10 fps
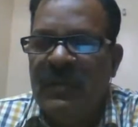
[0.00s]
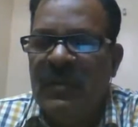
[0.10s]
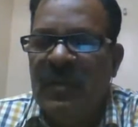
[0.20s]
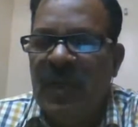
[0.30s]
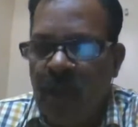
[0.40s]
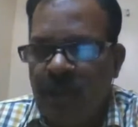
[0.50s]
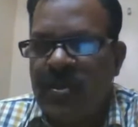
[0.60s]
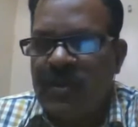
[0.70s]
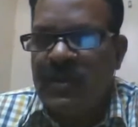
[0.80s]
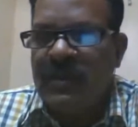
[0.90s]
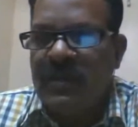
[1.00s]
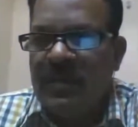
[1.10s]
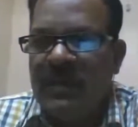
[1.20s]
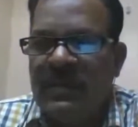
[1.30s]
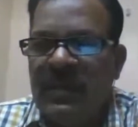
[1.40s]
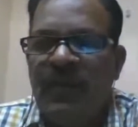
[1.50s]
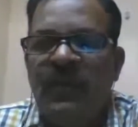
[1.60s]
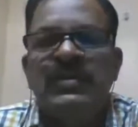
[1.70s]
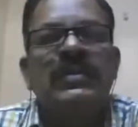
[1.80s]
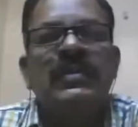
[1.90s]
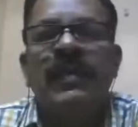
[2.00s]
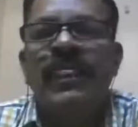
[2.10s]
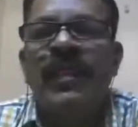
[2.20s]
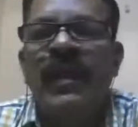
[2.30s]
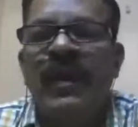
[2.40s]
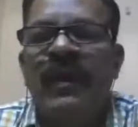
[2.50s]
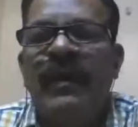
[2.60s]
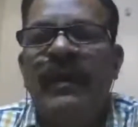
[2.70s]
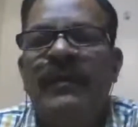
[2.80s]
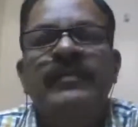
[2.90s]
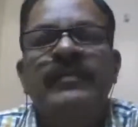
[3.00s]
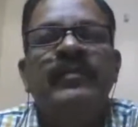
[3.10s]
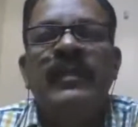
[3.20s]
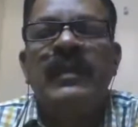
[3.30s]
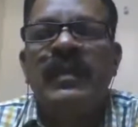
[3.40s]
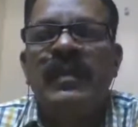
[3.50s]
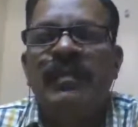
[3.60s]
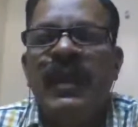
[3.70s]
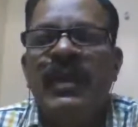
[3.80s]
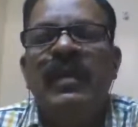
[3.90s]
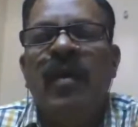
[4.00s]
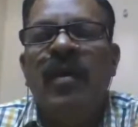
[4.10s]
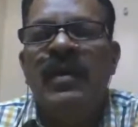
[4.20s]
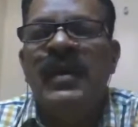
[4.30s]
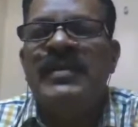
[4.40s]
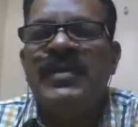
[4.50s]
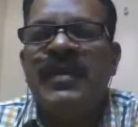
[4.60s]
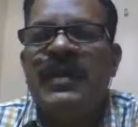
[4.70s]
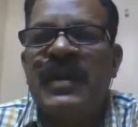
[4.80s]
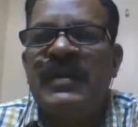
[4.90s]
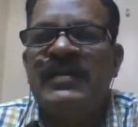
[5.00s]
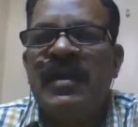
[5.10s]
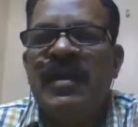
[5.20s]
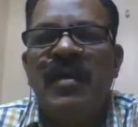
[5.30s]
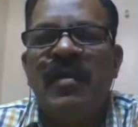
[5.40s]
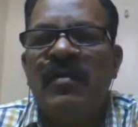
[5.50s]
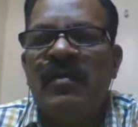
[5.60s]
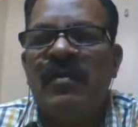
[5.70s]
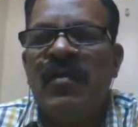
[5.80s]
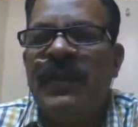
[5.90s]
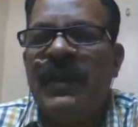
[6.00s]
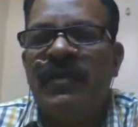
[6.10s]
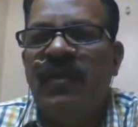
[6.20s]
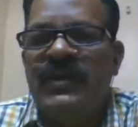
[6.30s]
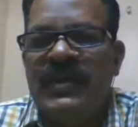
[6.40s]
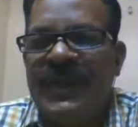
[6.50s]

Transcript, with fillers: Loss. Suppose uh, many hundreds of trains are now coming to Odisha.